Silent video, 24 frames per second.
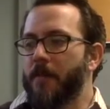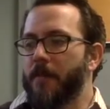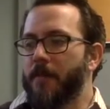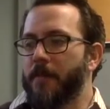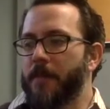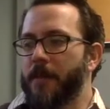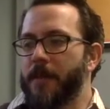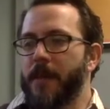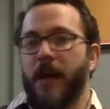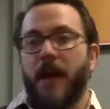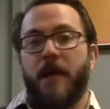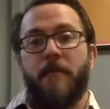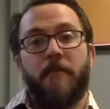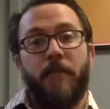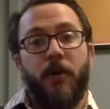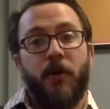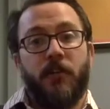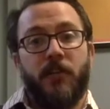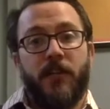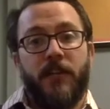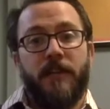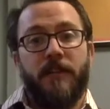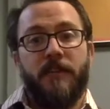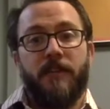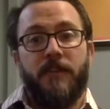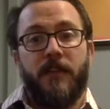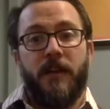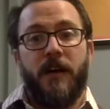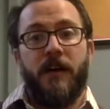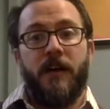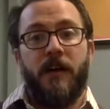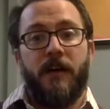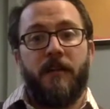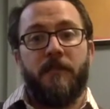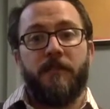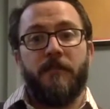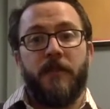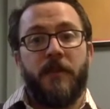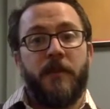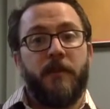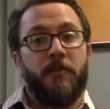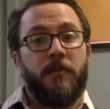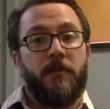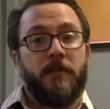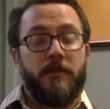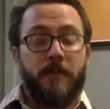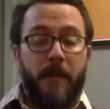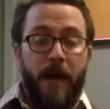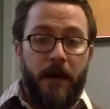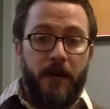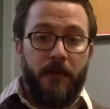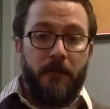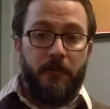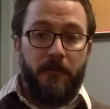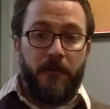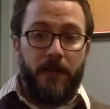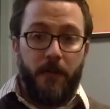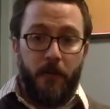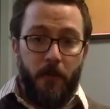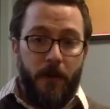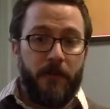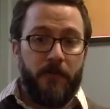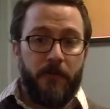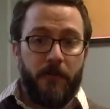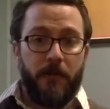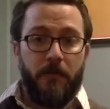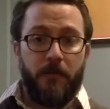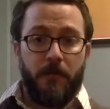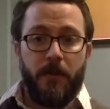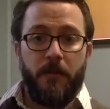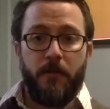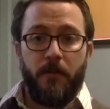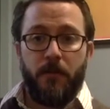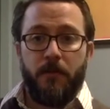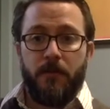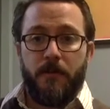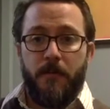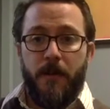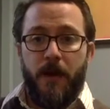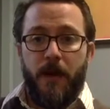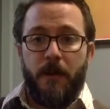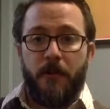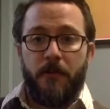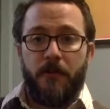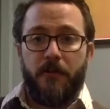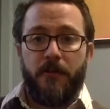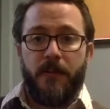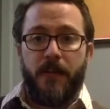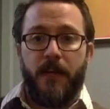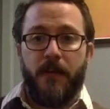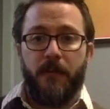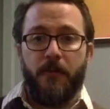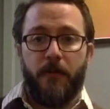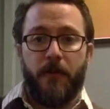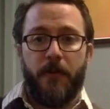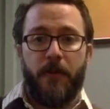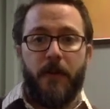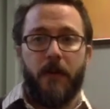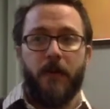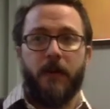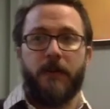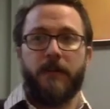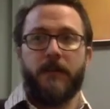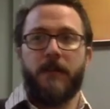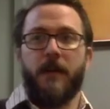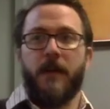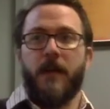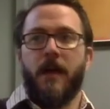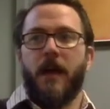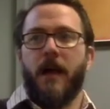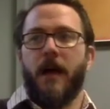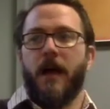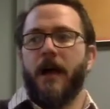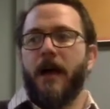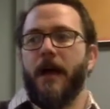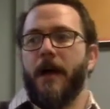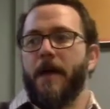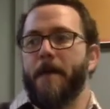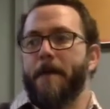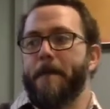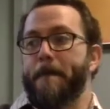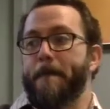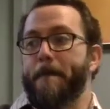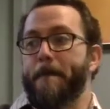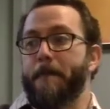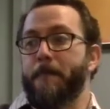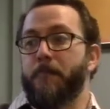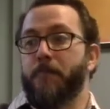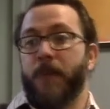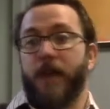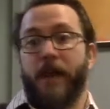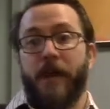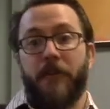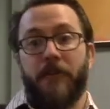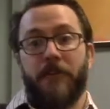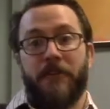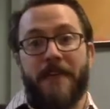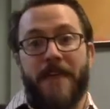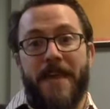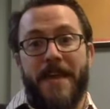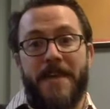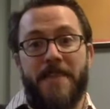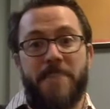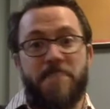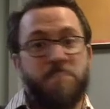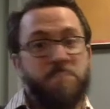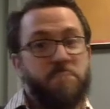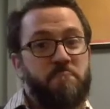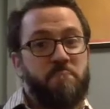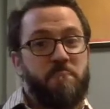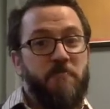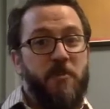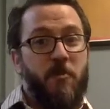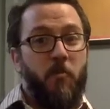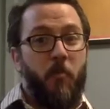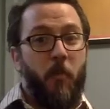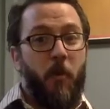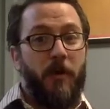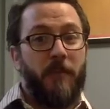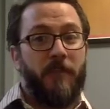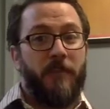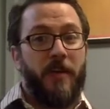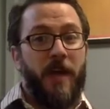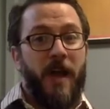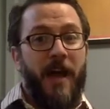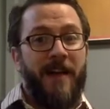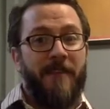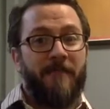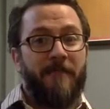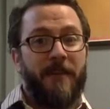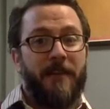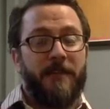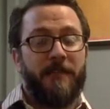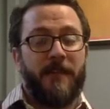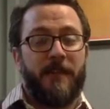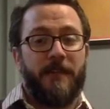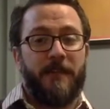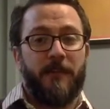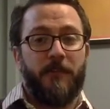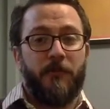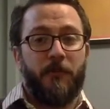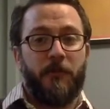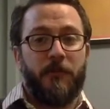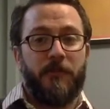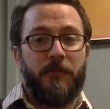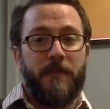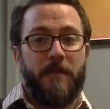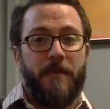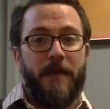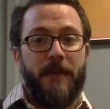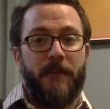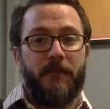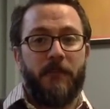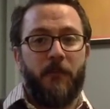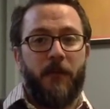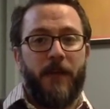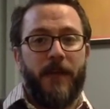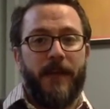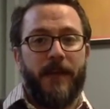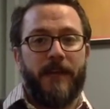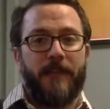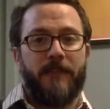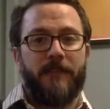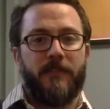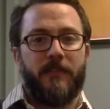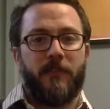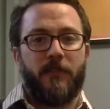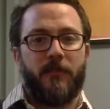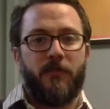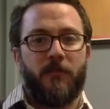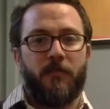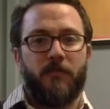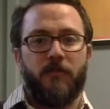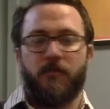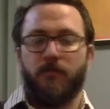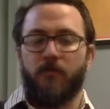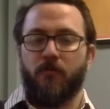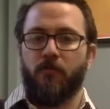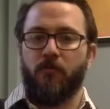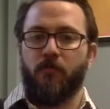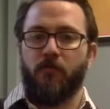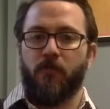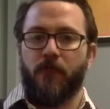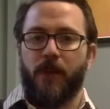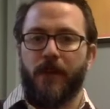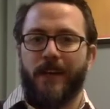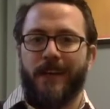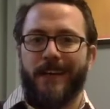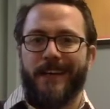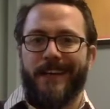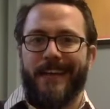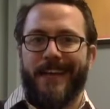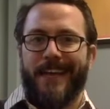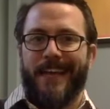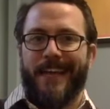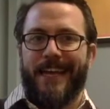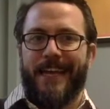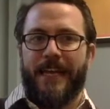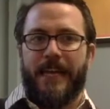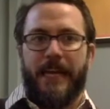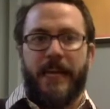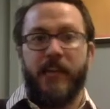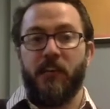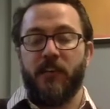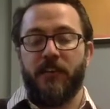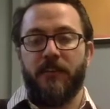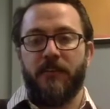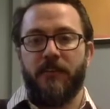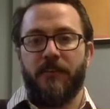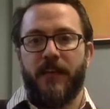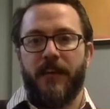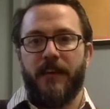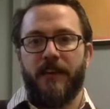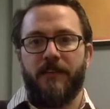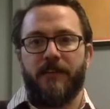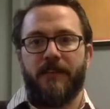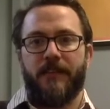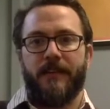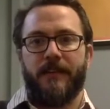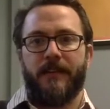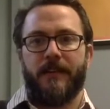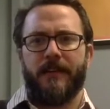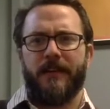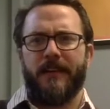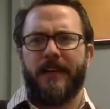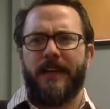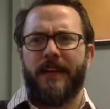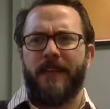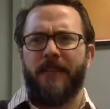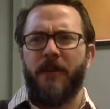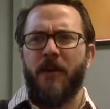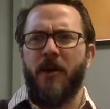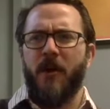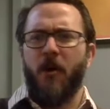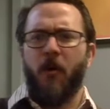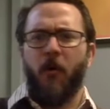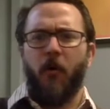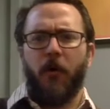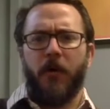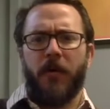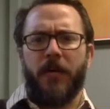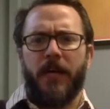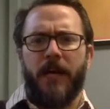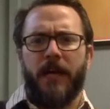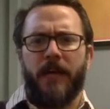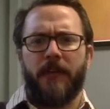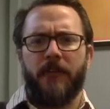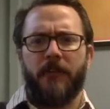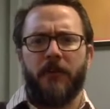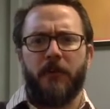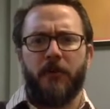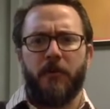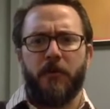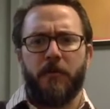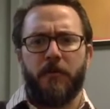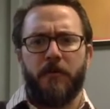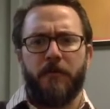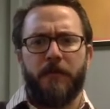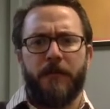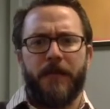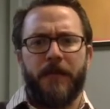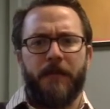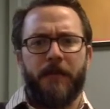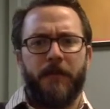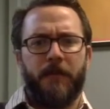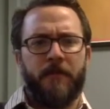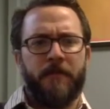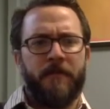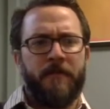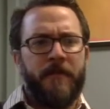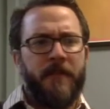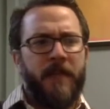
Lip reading: the emergence of liberal democracy, Western liberal democracy as we know it. Prior to that, it wasn't obvious that this was the best way to run a nation state, to kind of organize a group of people.